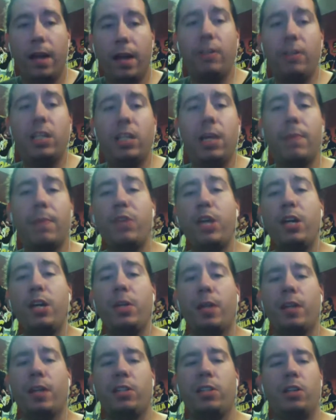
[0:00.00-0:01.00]
time I think
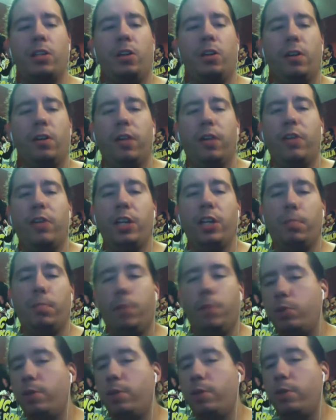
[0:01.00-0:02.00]
of that song, I think of the
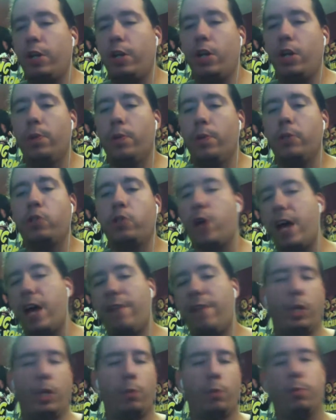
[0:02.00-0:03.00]
music video where he's
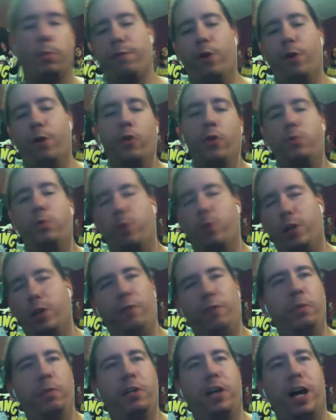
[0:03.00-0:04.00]
driving in reverse, running
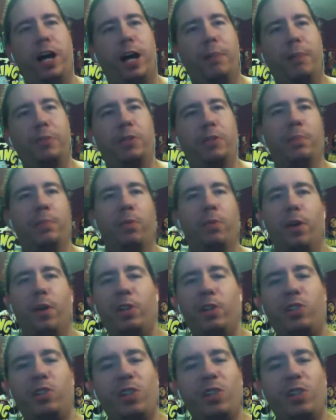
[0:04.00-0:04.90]
from the cops on the bridge.